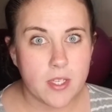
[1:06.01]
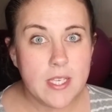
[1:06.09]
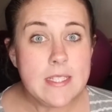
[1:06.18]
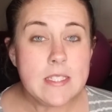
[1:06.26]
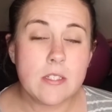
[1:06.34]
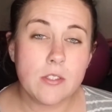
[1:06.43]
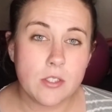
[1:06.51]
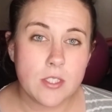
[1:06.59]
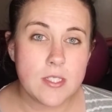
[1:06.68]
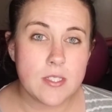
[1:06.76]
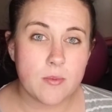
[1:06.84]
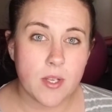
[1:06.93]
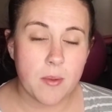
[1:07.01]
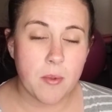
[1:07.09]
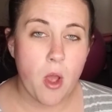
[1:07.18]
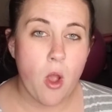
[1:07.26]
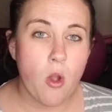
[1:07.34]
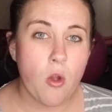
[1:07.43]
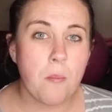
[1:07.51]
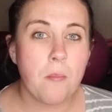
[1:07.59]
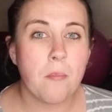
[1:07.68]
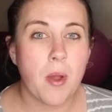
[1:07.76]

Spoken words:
He still nurses when I'm at home.